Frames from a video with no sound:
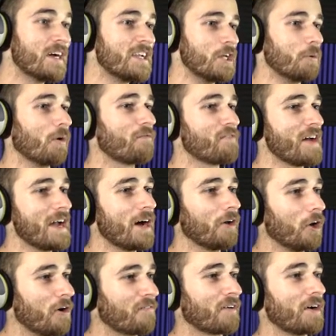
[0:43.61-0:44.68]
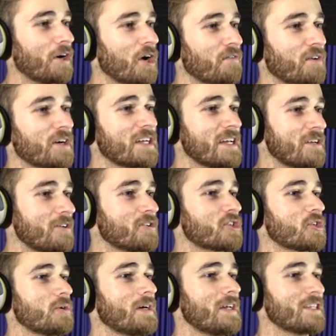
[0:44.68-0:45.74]
You will fail over and over, get used
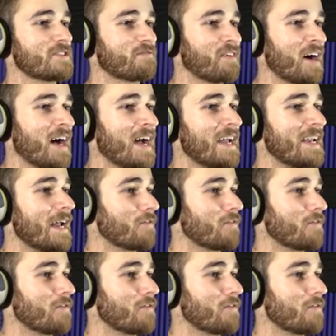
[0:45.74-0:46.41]
to it, it's fine.